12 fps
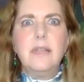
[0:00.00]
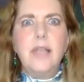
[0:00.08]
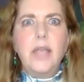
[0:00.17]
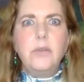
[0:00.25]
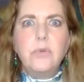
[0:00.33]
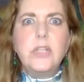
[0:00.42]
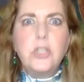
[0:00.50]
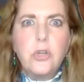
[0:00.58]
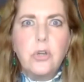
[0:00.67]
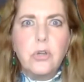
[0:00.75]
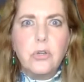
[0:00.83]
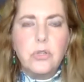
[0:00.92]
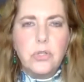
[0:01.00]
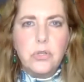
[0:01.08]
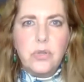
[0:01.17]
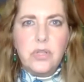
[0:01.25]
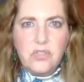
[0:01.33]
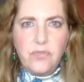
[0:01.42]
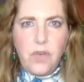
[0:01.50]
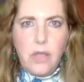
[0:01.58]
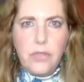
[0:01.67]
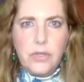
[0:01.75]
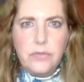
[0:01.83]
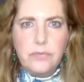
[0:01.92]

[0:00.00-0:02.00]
and return to his father.